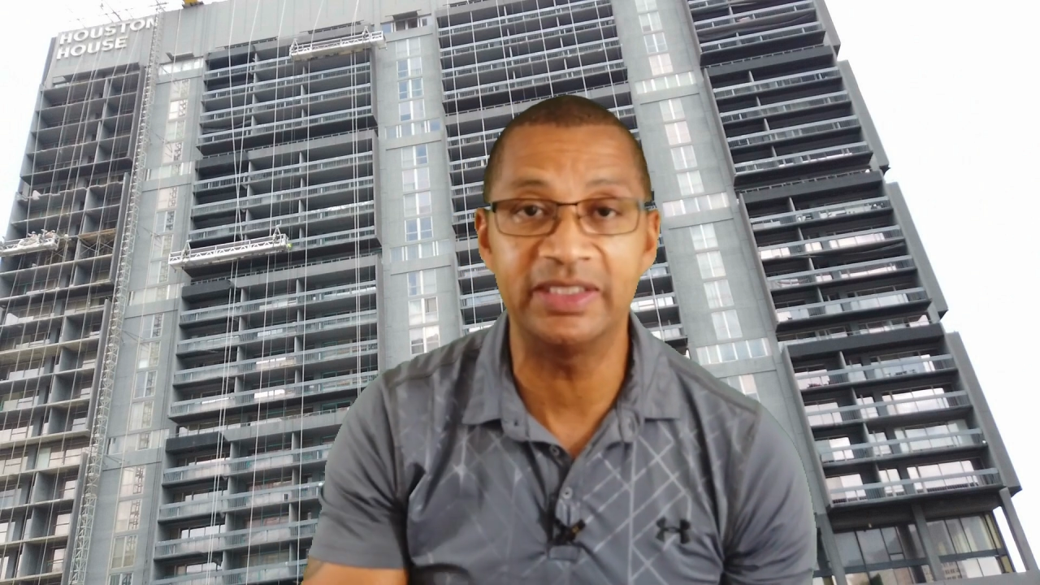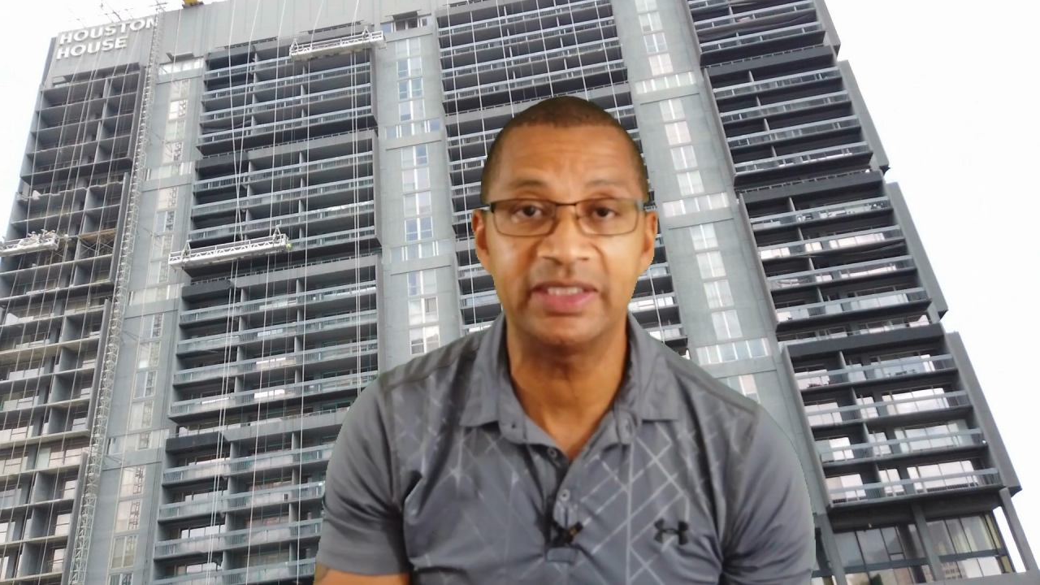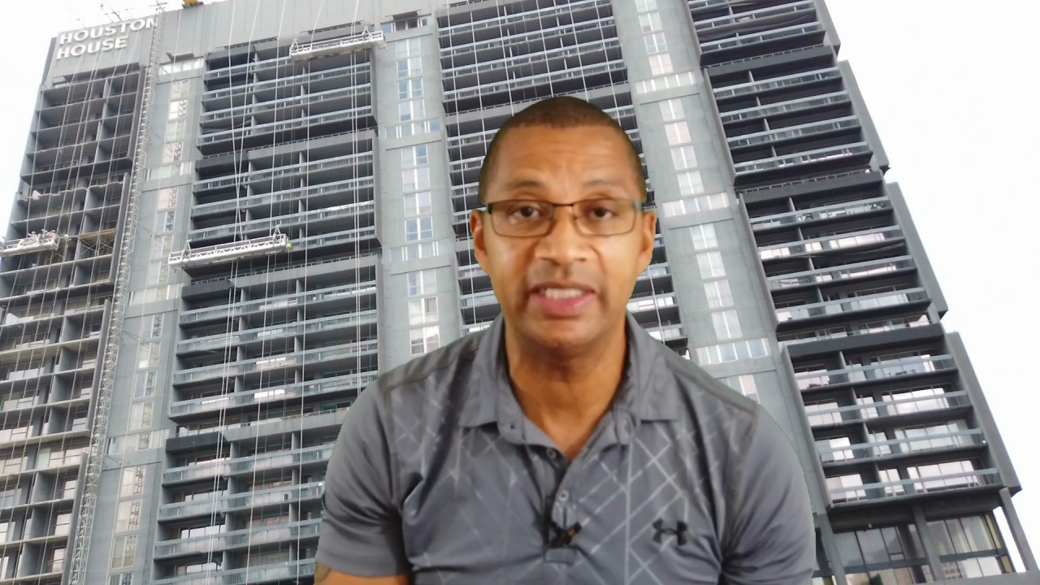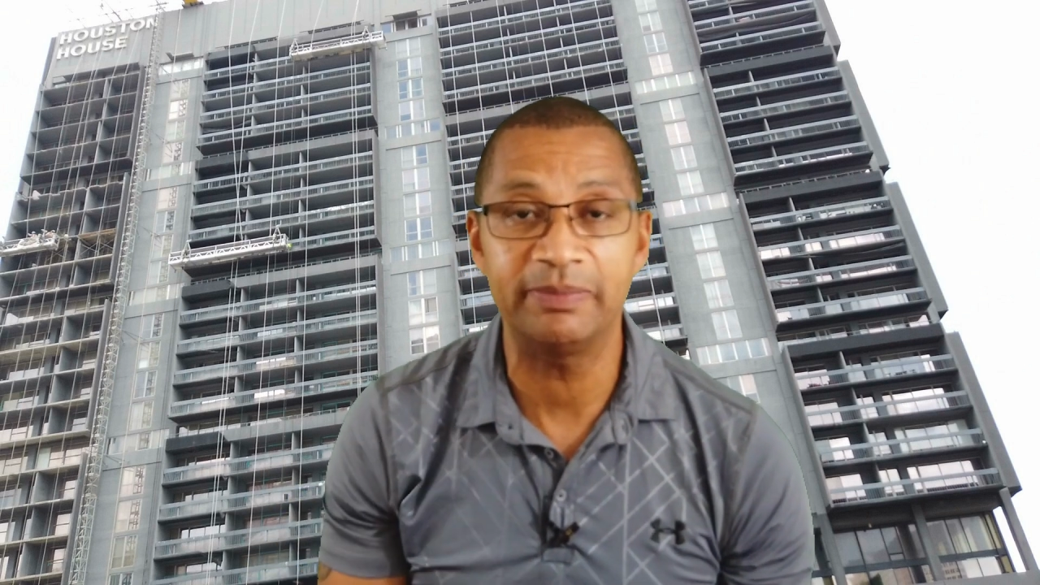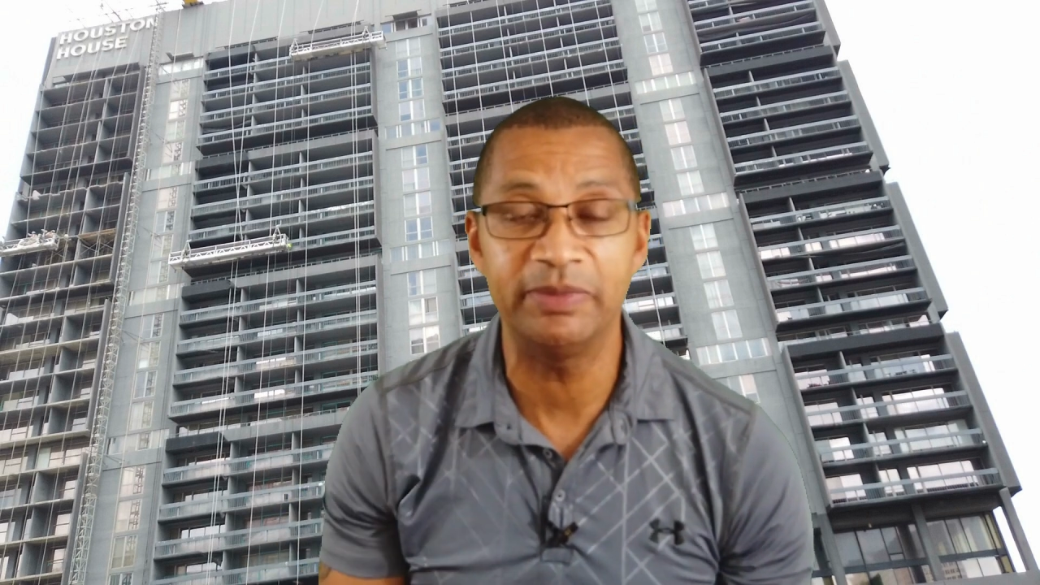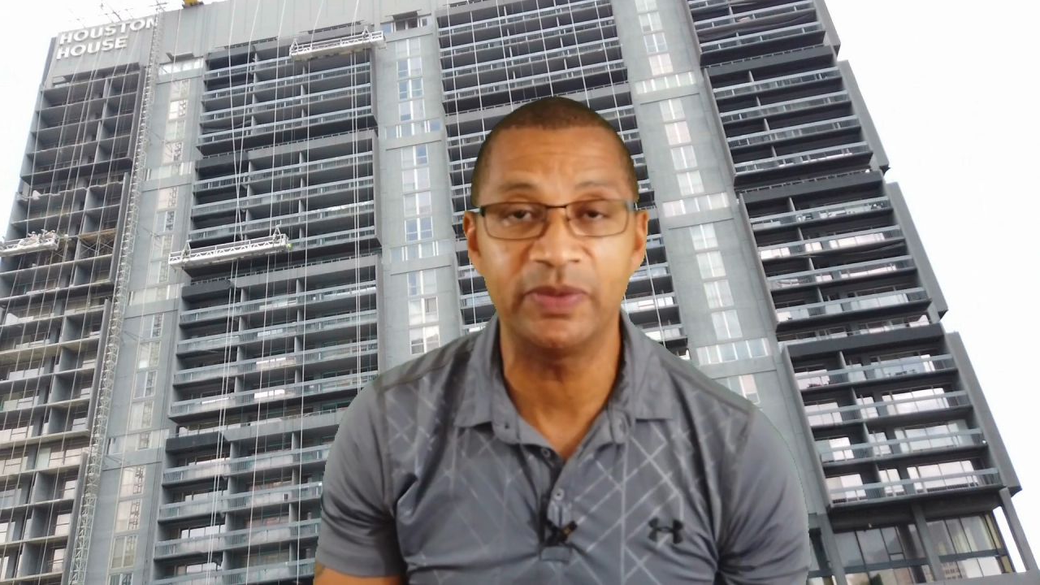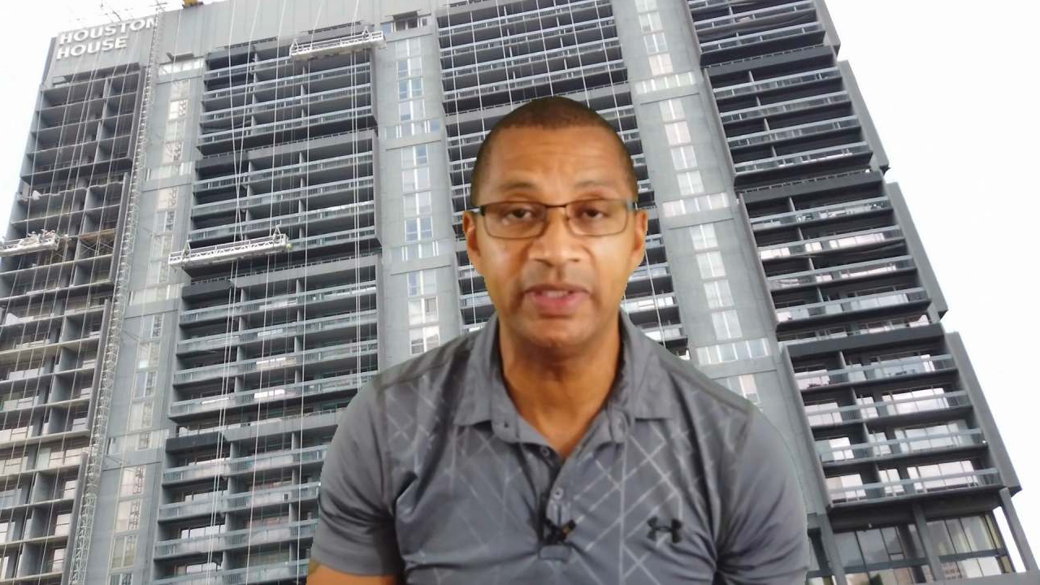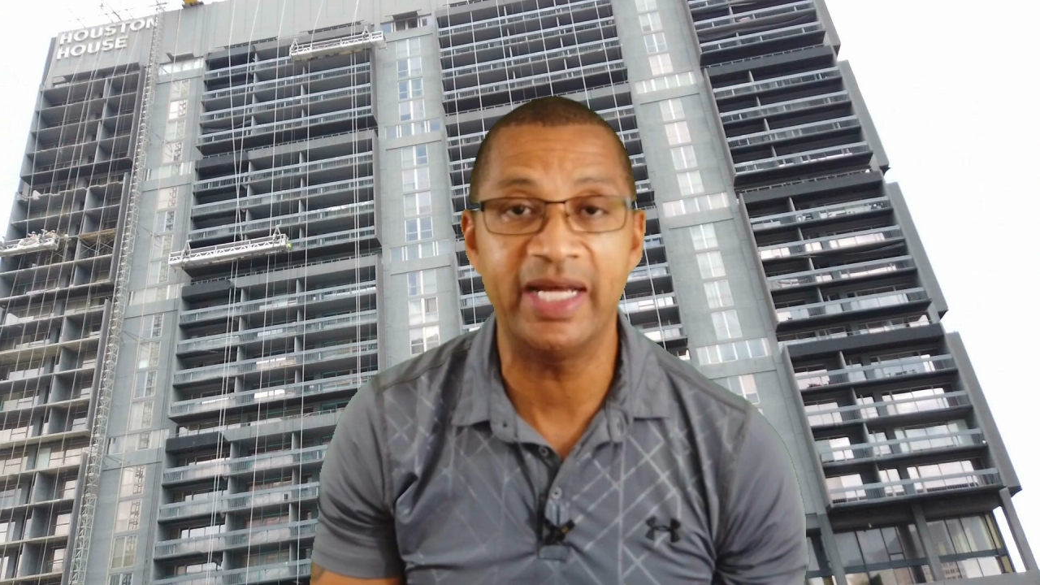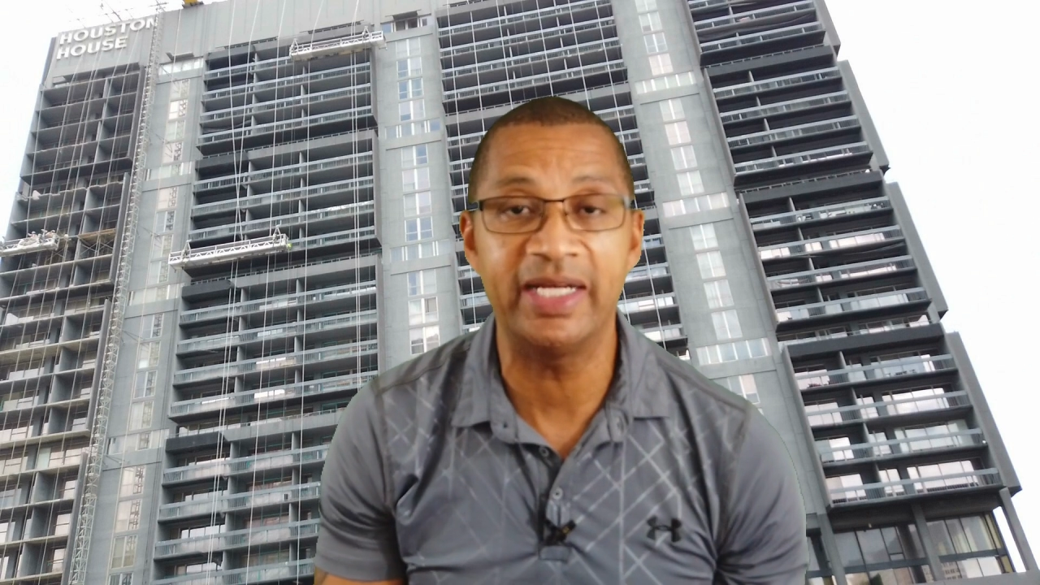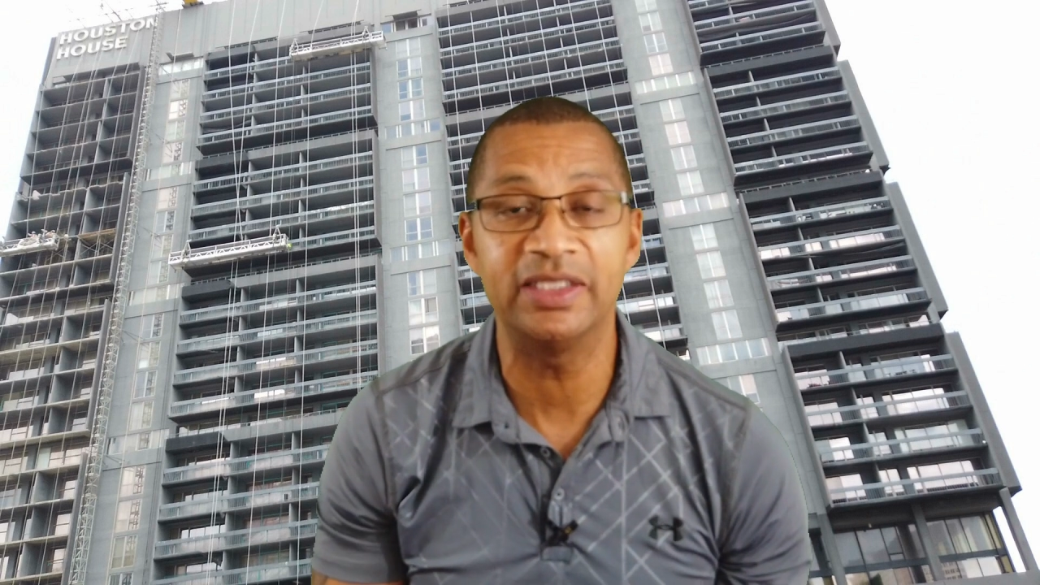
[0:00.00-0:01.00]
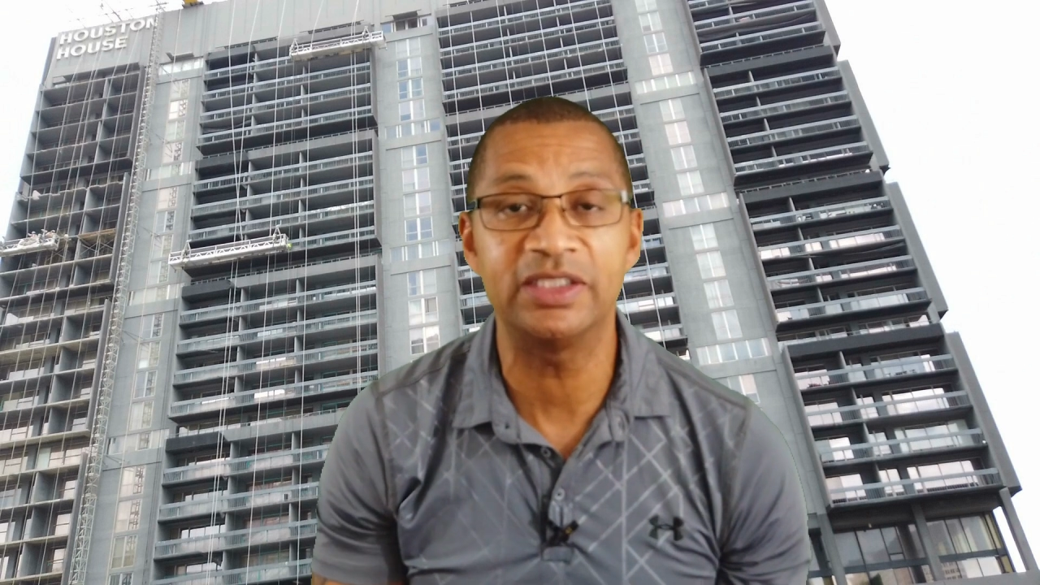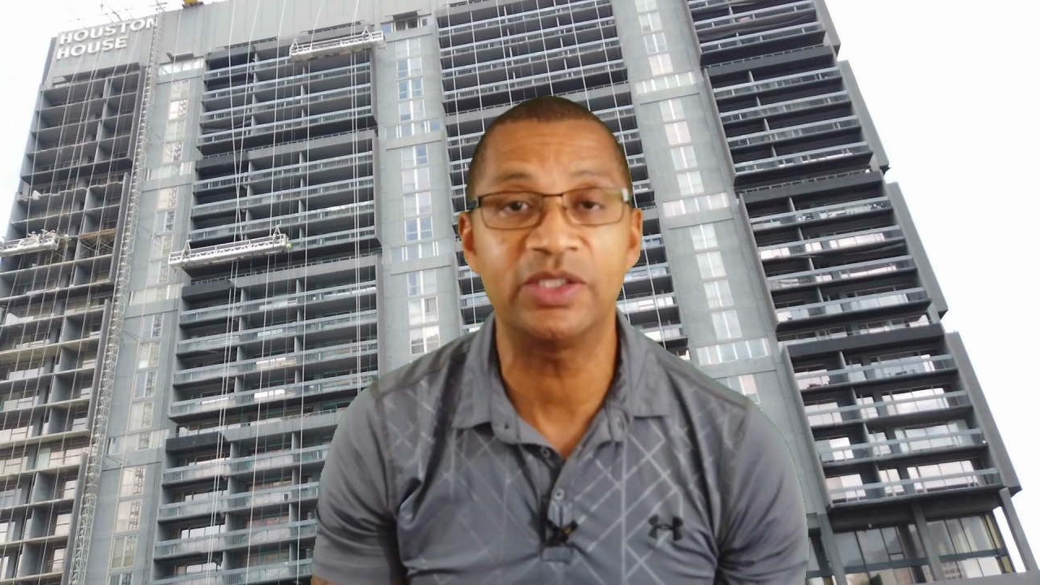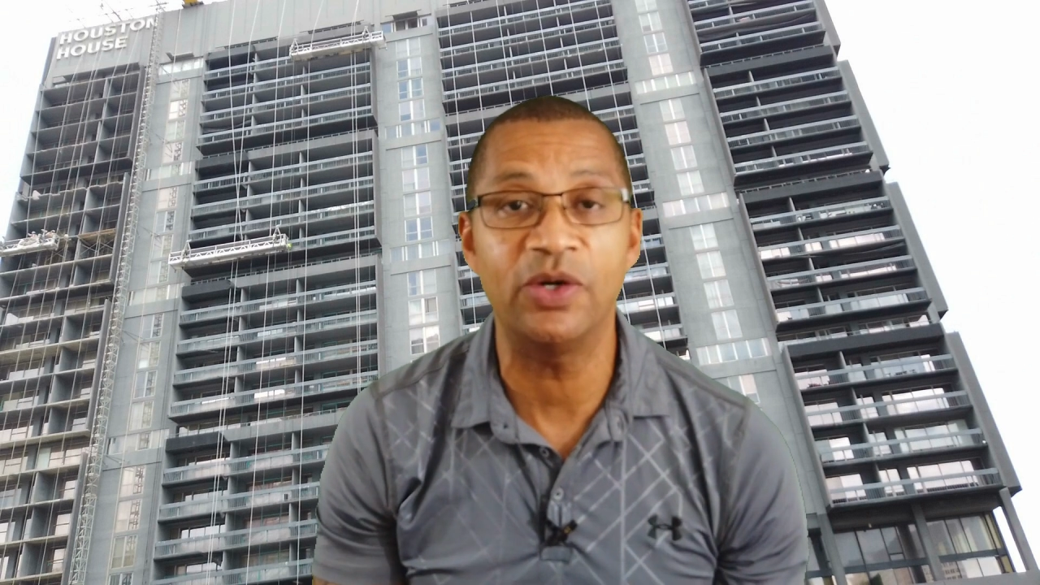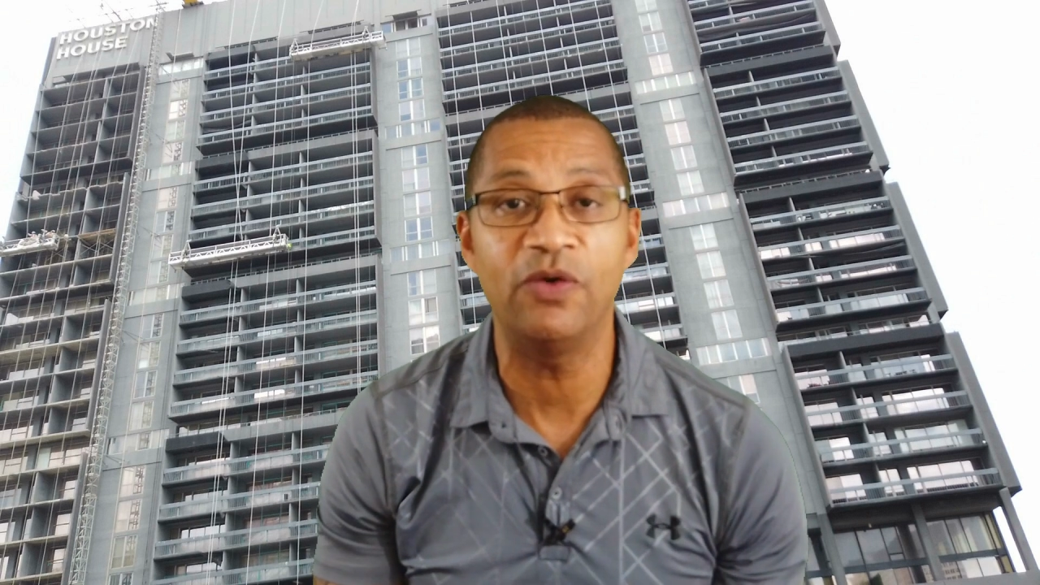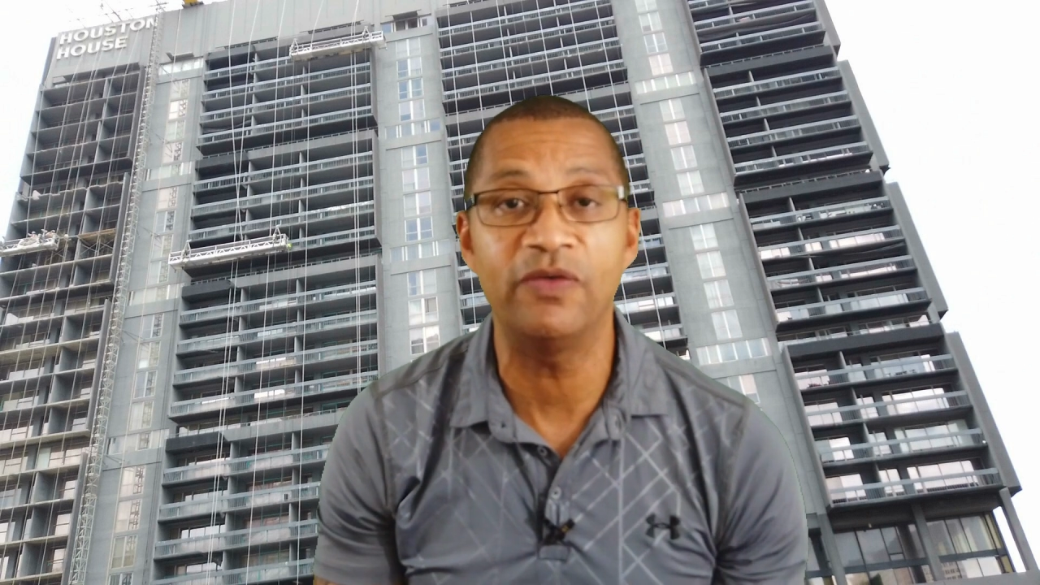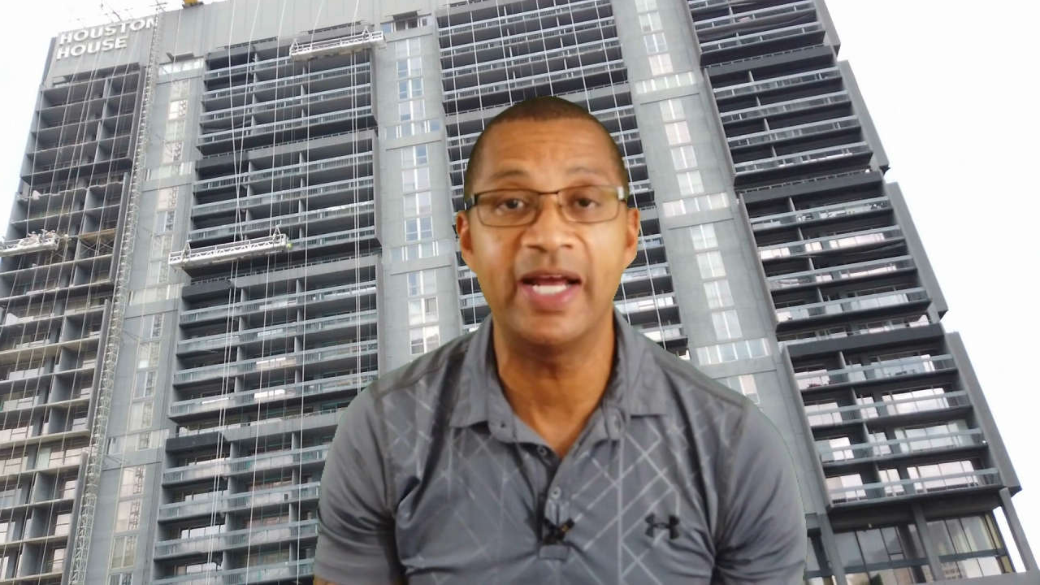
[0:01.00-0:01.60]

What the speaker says: sink between that and the stove,